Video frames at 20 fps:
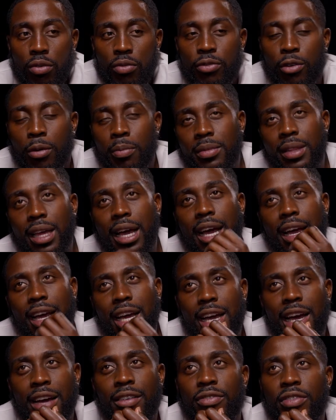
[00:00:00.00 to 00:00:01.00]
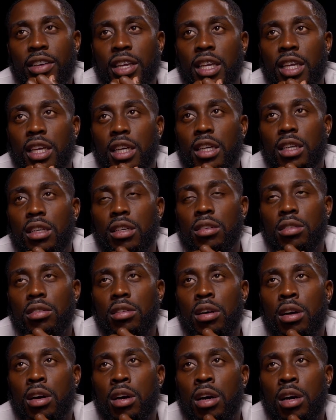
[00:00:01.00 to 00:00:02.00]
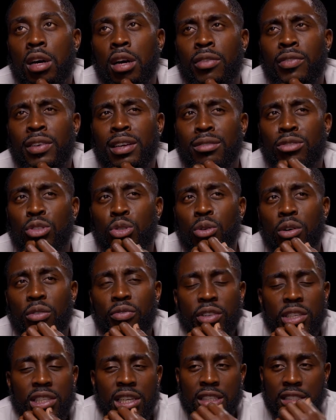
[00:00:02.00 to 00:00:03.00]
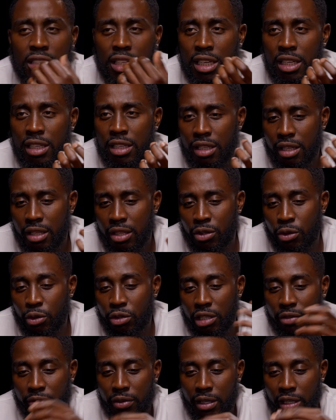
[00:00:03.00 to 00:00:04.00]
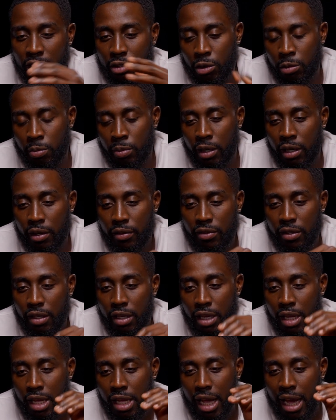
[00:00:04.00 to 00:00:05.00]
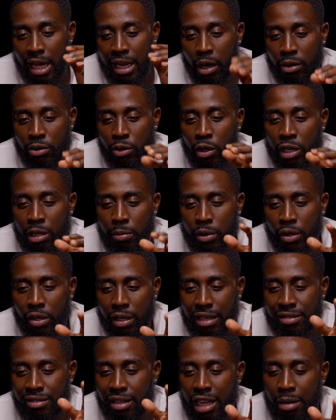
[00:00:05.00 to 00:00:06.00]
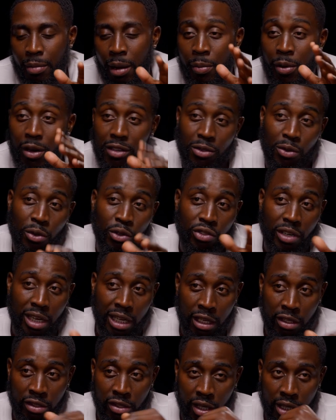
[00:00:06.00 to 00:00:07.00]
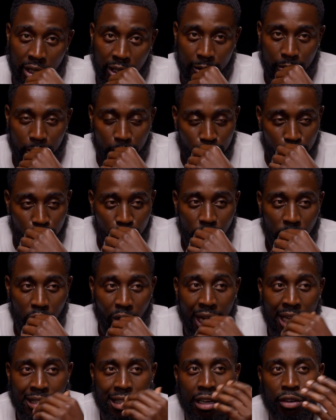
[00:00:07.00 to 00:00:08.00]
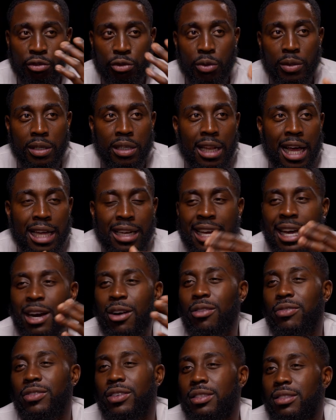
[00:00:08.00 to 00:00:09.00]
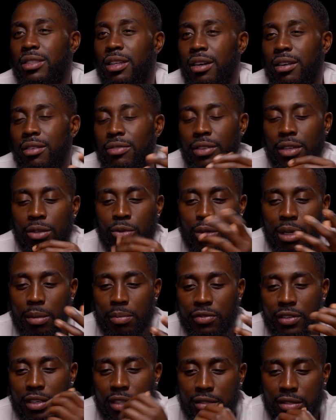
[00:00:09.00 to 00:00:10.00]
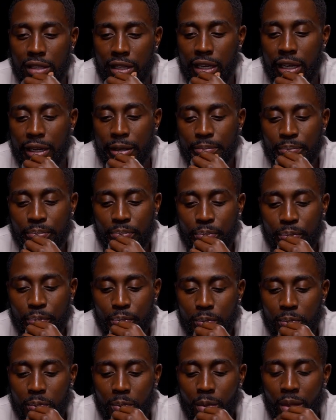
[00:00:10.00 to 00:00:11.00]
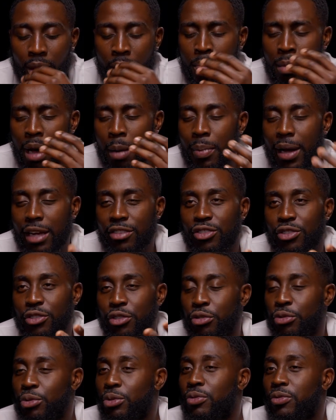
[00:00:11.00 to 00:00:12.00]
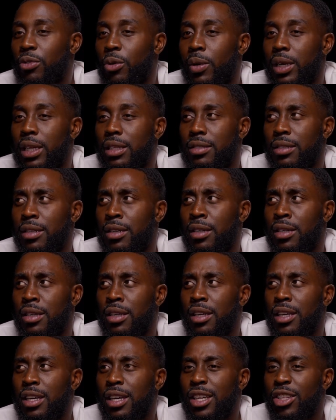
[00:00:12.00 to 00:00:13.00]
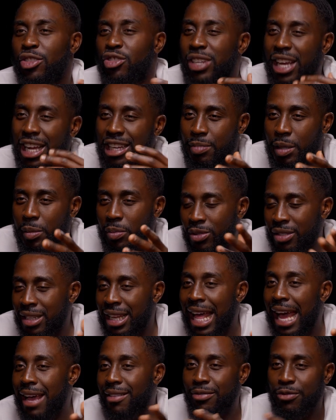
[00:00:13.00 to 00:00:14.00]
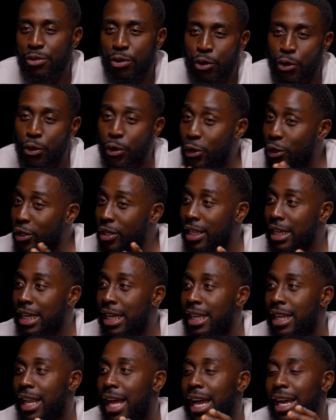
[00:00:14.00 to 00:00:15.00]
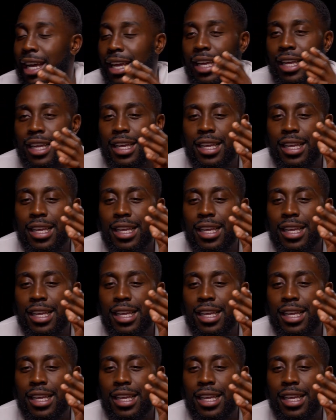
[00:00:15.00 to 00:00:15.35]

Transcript: from that, I think 2 or 3 years in, NutriiFitness was birthed. And that was only because I started my personal training journey. Yeah. So as I grew in like the healthy stuff and all them things there, my passion grew for wanting to change people's lives for good in like